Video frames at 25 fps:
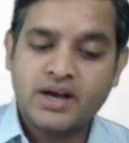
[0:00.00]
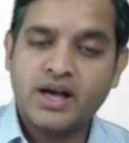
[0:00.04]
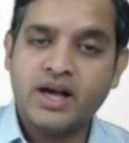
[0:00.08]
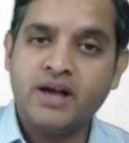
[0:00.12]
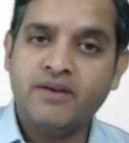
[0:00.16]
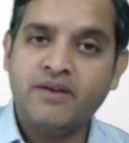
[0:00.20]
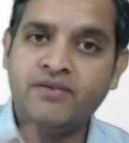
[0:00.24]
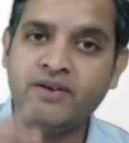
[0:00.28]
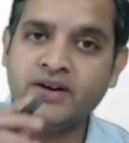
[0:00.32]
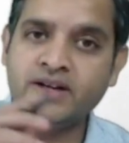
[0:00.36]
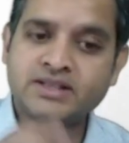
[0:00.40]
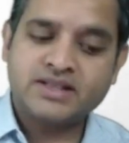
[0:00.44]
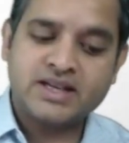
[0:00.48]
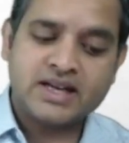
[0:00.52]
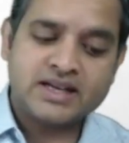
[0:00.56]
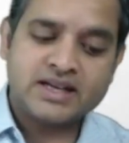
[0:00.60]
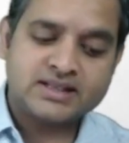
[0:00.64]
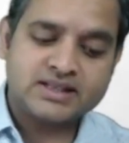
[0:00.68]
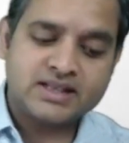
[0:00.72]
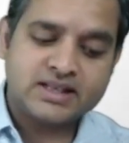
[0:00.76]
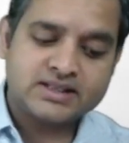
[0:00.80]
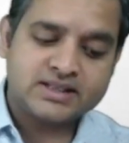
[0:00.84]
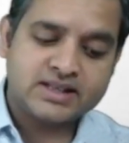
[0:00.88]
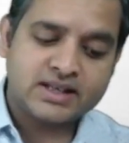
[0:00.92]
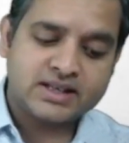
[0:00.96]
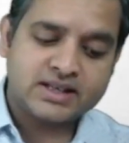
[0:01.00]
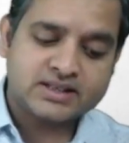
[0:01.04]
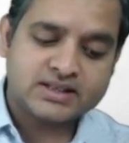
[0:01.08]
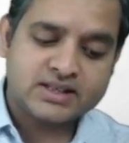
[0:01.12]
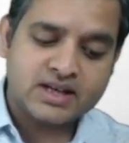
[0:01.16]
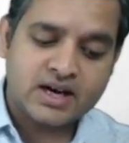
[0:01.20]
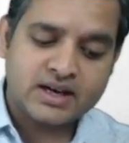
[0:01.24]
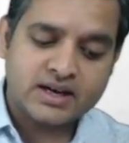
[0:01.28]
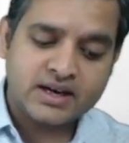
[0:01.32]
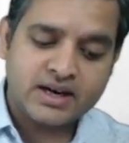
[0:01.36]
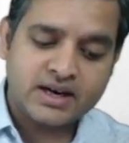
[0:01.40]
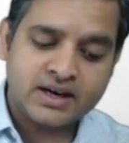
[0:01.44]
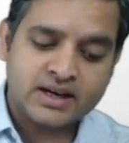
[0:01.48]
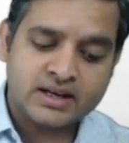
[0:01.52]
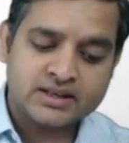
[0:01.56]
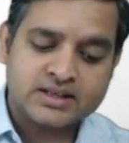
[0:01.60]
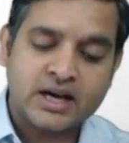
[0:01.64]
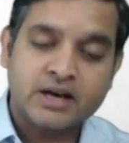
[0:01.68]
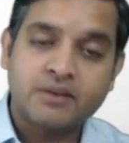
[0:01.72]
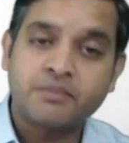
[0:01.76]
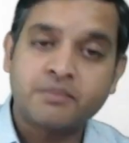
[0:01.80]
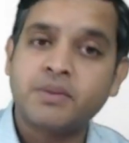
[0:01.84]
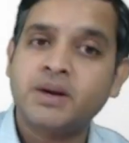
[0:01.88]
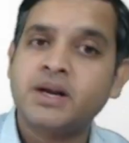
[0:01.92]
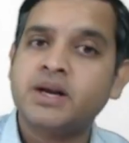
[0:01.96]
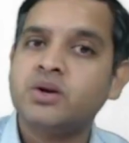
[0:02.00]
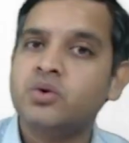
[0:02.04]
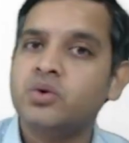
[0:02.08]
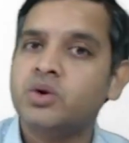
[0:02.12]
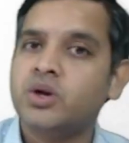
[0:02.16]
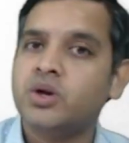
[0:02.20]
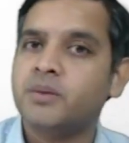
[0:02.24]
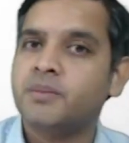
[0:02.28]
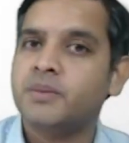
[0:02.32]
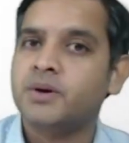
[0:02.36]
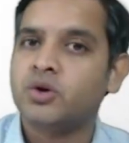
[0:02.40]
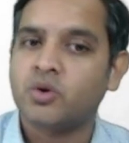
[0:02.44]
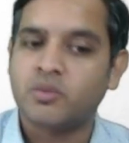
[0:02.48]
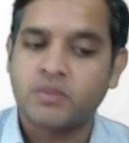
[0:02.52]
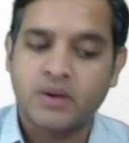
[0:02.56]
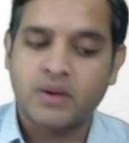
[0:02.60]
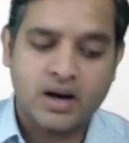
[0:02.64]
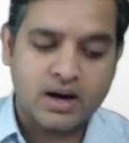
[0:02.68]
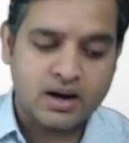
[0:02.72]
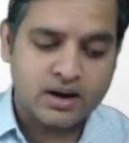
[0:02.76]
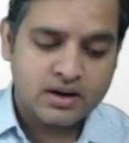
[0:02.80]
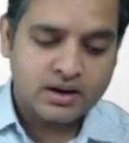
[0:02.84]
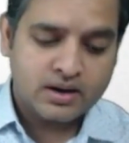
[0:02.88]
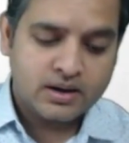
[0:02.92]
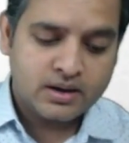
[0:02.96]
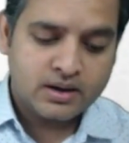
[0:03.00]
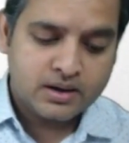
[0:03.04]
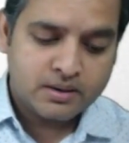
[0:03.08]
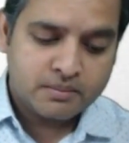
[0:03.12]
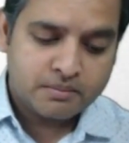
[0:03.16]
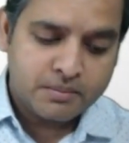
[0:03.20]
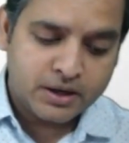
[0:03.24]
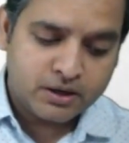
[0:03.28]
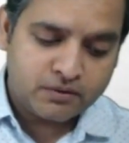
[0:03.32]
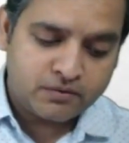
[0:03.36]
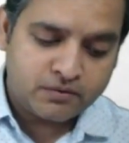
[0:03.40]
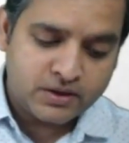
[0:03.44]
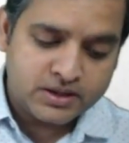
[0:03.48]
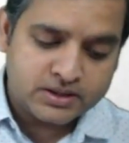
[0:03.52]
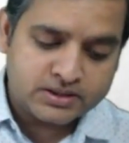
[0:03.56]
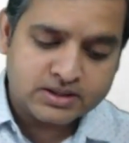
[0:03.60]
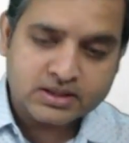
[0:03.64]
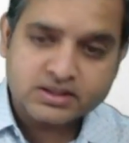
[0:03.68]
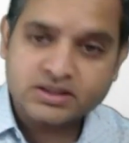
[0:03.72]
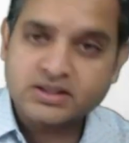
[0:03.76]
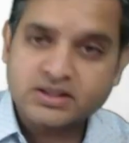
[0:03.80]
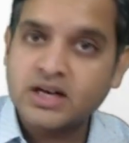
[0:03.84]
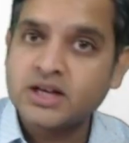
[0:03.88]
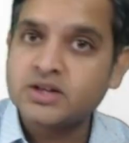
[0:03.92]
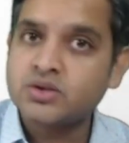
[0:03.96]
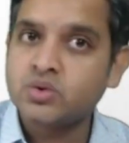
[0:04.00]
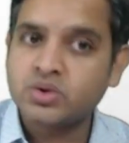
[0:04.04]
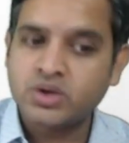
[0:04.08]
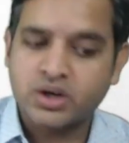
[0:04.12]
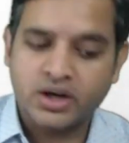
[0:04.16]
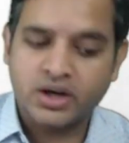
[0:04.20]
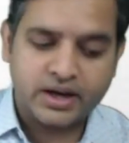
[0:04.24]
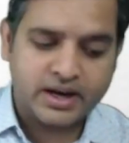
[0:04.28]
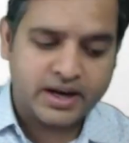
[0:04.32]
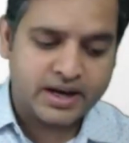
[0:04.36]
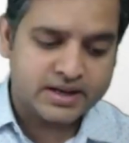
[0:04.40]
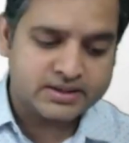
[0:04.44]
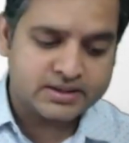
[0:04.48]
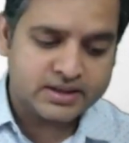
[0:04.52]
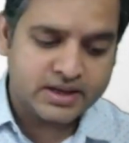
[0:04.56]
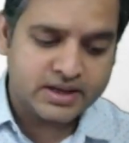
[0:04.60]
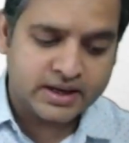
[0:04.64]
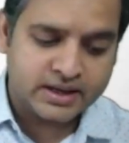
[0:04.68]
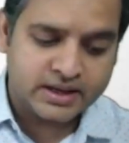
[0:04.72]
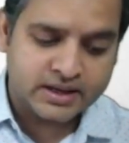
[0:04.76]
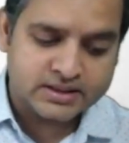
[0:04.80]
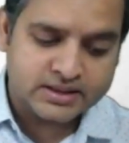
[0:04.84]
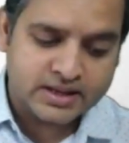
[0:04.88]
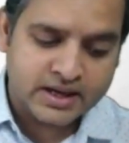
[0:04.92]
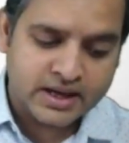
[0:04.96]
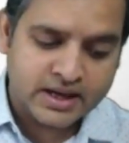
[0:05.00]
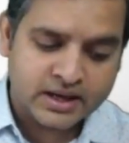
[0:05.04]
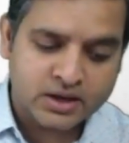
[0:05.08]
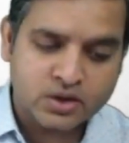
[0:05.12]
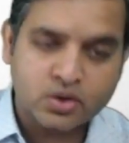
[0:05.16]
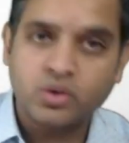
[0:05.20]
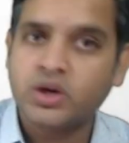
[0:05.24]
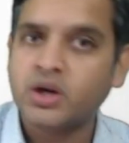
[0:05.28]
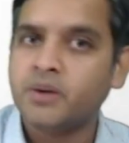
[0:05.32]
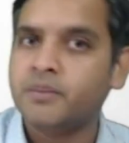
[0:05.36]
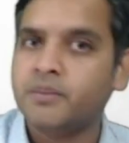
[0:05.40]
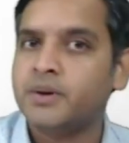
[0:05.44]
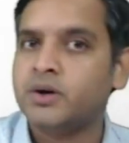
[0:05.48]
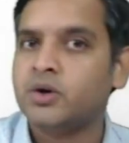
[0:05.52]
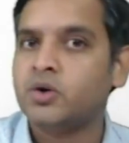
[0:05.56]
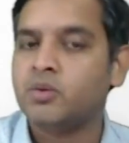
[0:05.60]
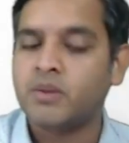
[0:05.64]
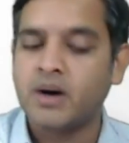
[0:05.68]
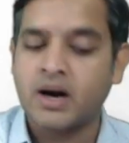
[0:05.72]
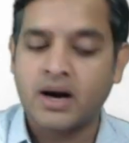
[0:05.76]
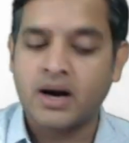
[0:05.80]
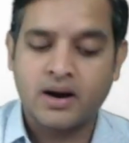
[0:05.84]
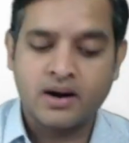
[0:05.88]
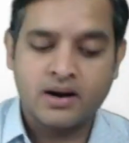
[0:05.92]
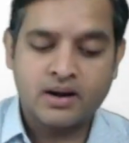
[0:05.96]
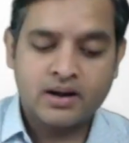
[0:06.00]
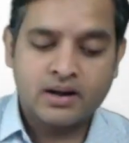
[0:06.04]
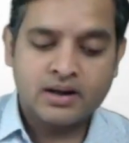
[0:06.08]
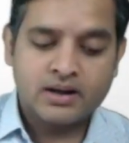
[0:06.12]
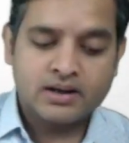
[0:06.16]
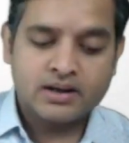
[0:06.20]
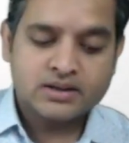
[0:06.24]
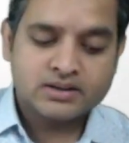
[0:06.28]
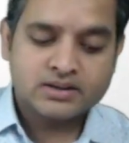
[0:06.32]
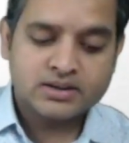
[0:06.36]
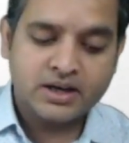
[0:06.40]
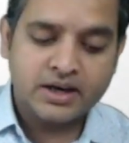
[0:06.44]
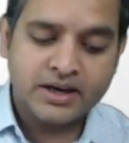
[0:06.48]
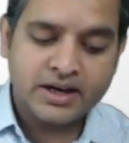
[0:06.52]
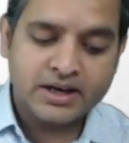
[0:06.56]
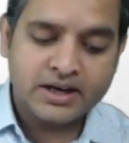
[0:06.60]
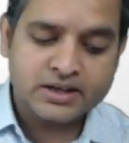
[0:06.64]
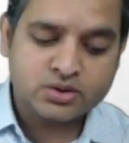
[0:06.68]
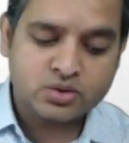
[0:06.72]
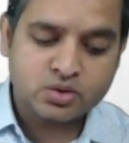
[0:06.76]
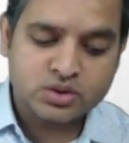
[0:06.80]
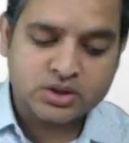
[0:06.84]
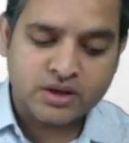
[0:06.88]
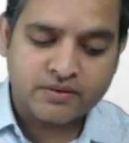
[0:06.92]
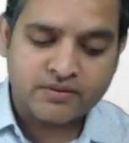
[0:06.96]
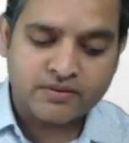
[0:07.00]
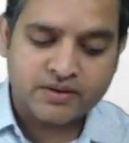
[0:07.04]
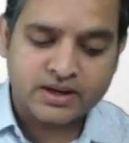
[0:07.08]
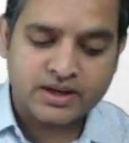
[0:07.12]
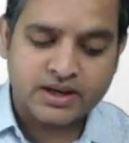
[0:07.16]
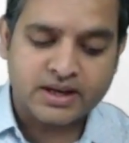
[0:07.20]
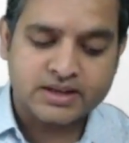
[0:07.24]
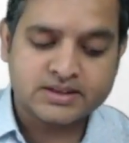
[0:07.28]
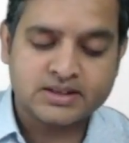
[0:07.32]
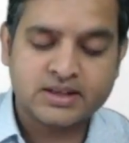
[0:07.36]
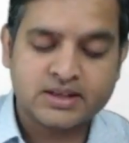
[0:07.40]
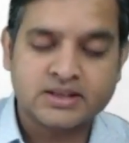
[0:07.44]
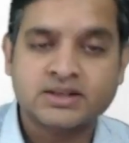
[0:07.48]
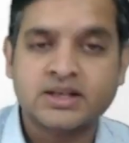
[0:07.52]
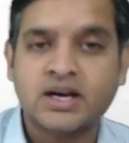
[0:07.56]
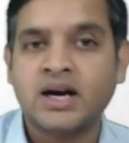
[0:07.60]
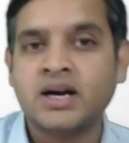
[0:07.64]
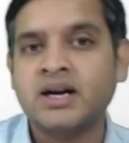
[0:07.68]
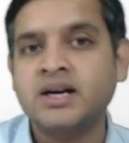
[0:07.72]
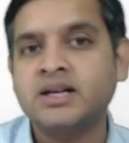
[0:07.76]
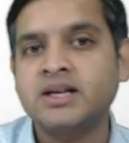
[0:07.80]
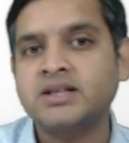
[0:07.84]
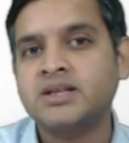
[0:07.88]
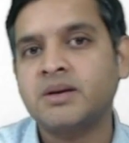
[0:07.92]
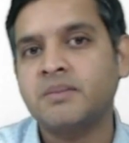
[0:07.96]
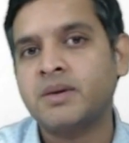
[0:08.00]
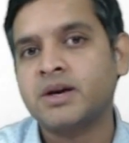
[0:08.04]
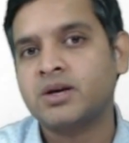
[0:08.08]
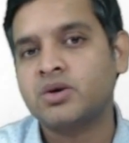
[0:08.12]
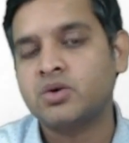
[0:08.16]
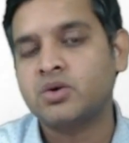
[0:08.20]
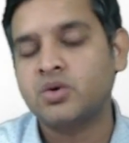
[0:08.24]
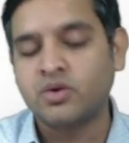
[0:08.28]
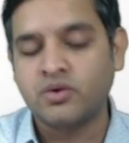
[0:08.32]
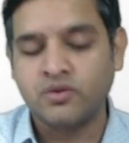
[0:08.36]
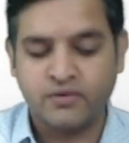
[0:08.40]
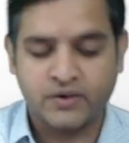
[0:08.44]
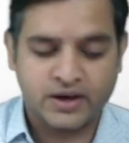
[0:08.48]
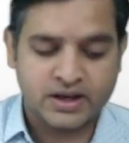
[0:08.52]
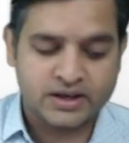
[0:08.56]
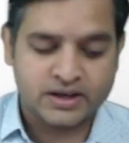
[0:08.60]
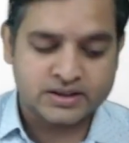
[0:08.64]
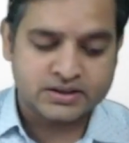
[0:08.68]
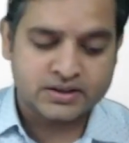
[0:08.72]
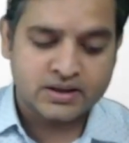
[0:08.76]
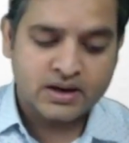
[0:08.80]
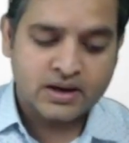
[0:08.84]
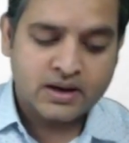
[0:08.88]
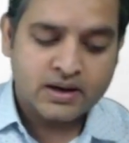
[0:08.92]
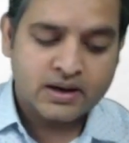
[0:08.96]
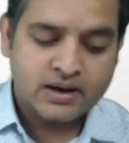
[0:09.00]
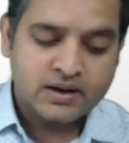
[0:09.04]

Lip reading: If it is less than 6 hours, it is hyperacute hematoma. Between 6 hours to 3 days, it is acute hematoma. 3 days to 7 days is early subacute phase.